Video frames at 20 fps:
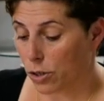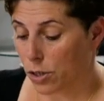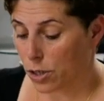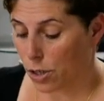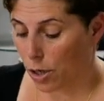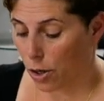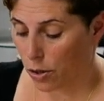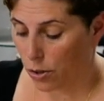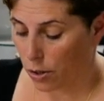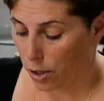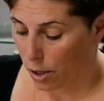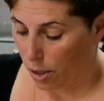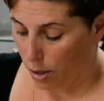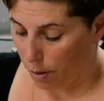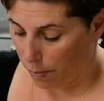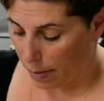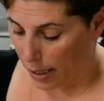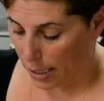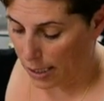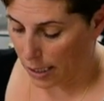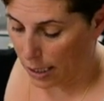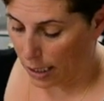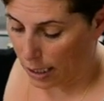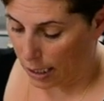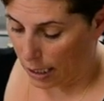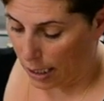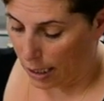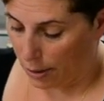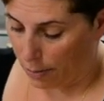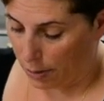So
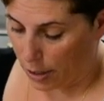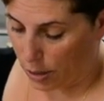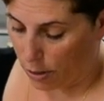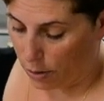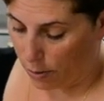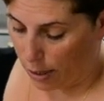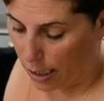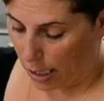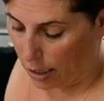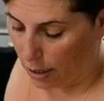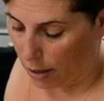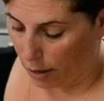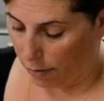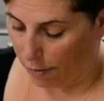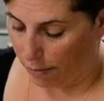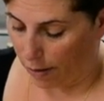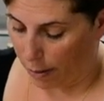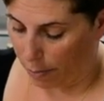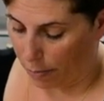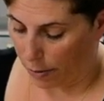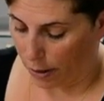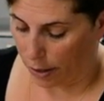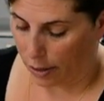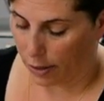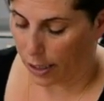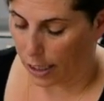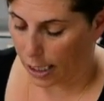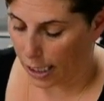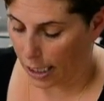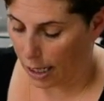basically we do our little fabric
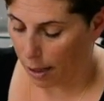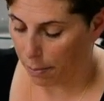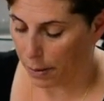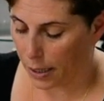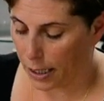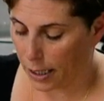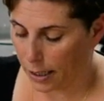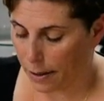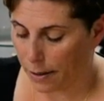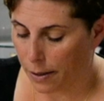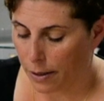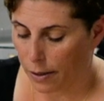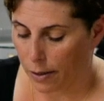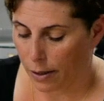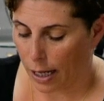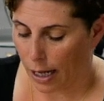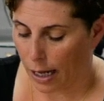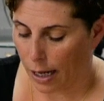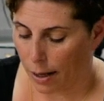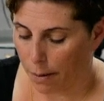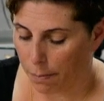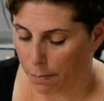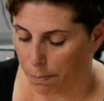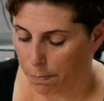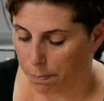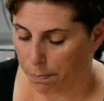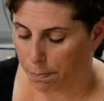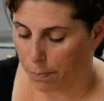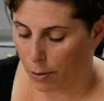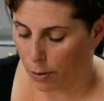thingy up here,
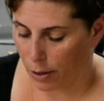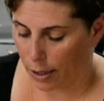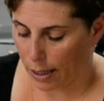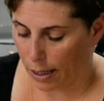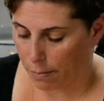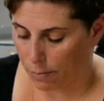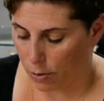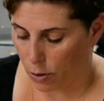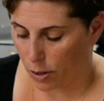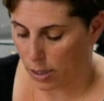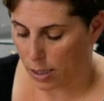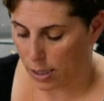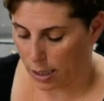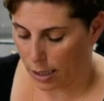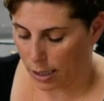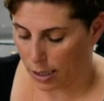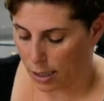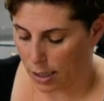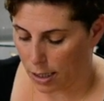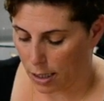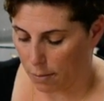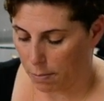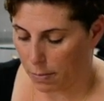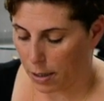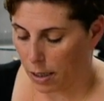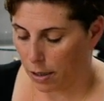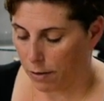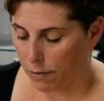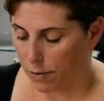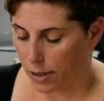pull it up nicely into the
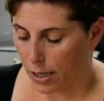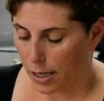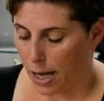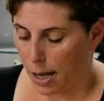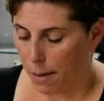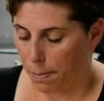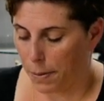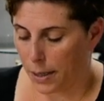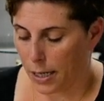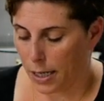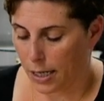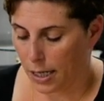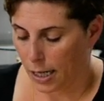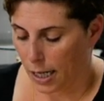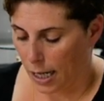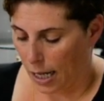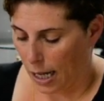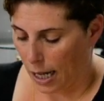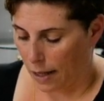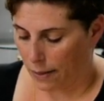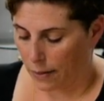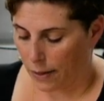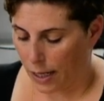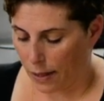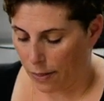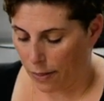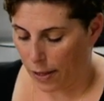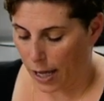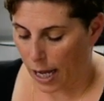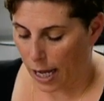middle of the nappy, and
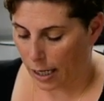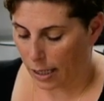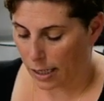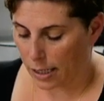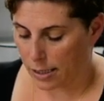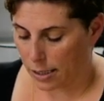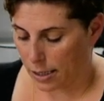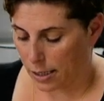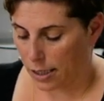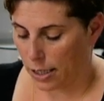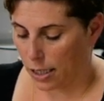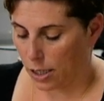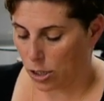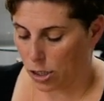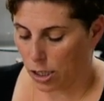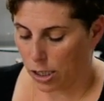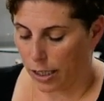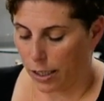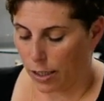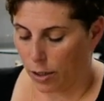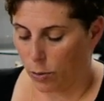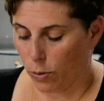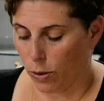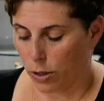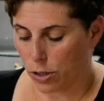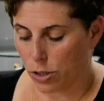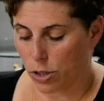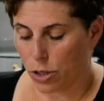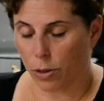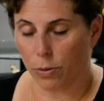then that is essentially an
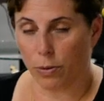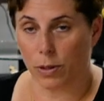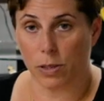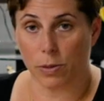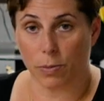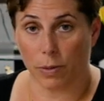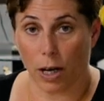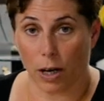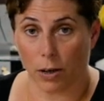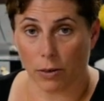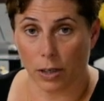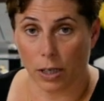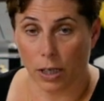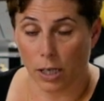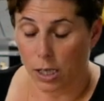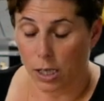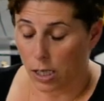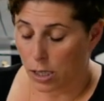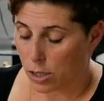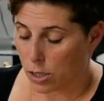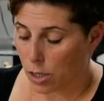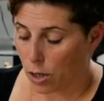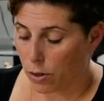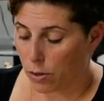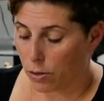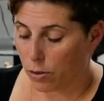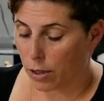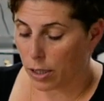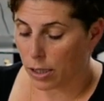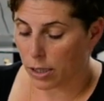all-in-two as well. So
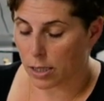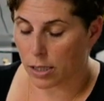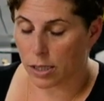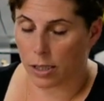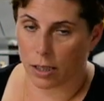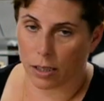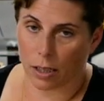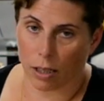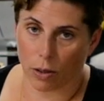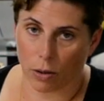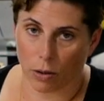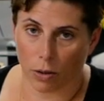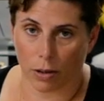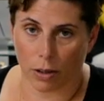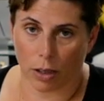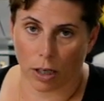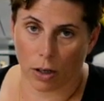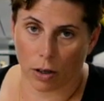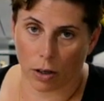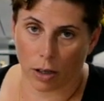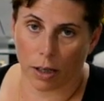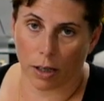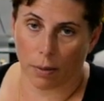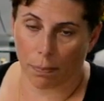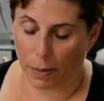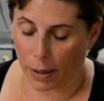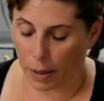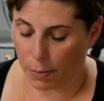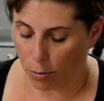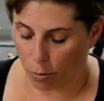it's, a lot of
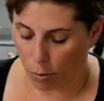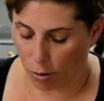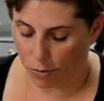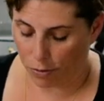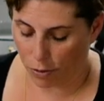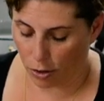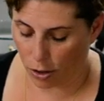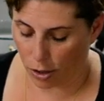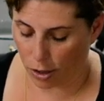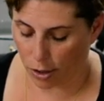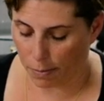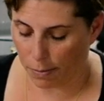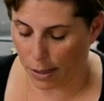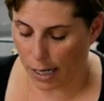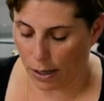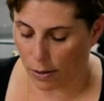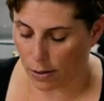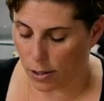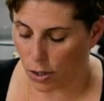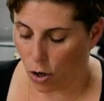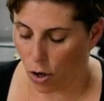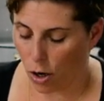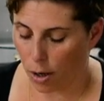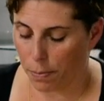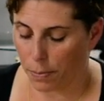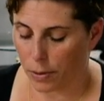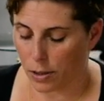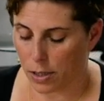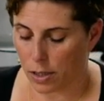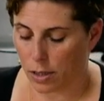the people refer to them now as
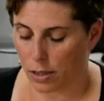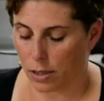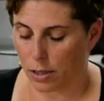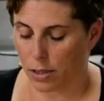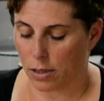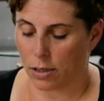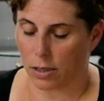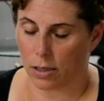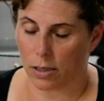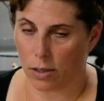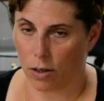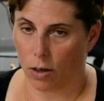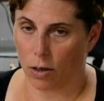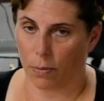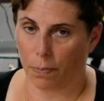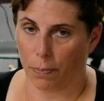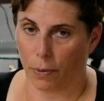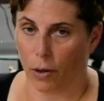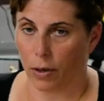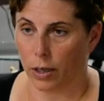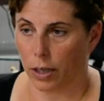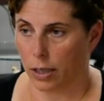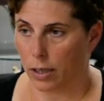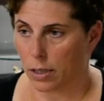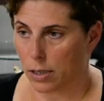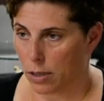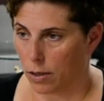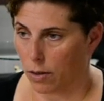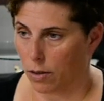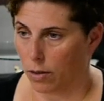hybrids because it's not a pocket,
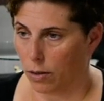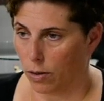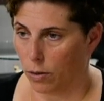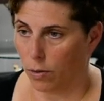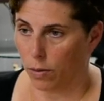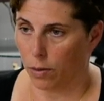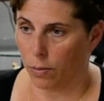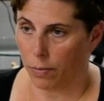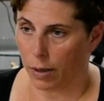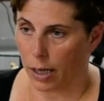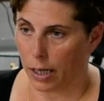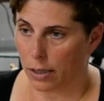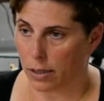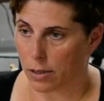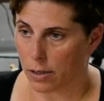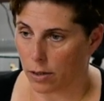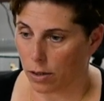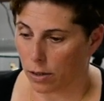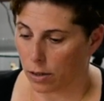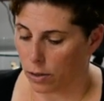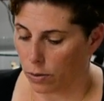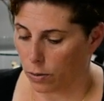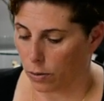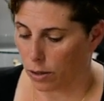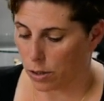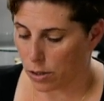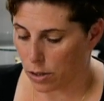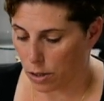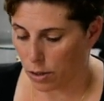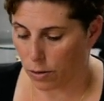it's not an all-in-one, it's not an
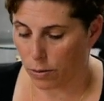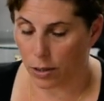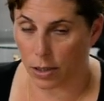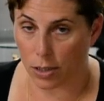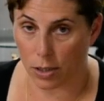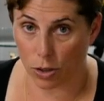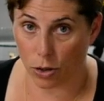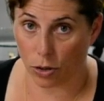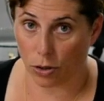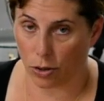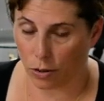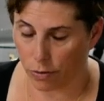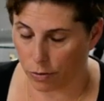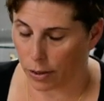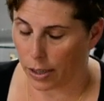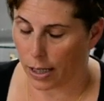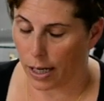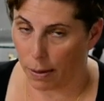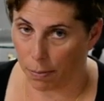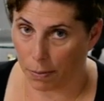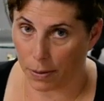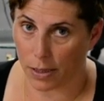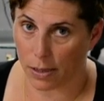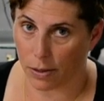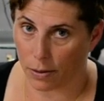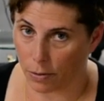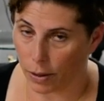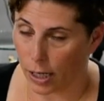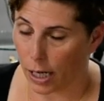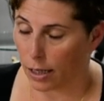all-in-two, it's two different nappies
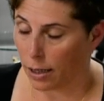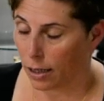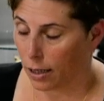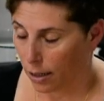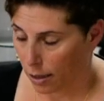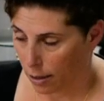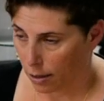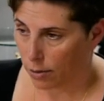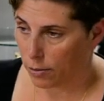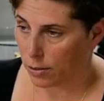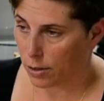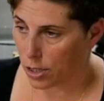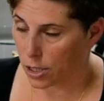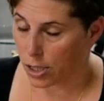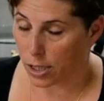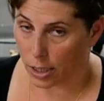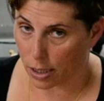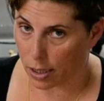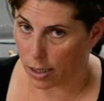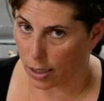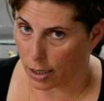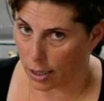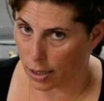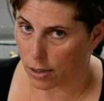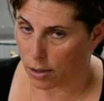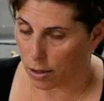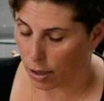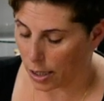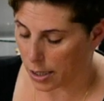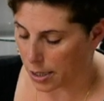in one, which just
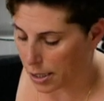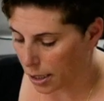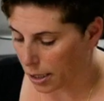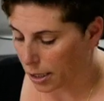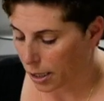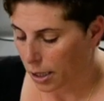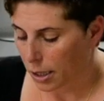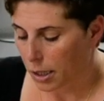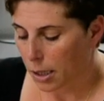gets crazy.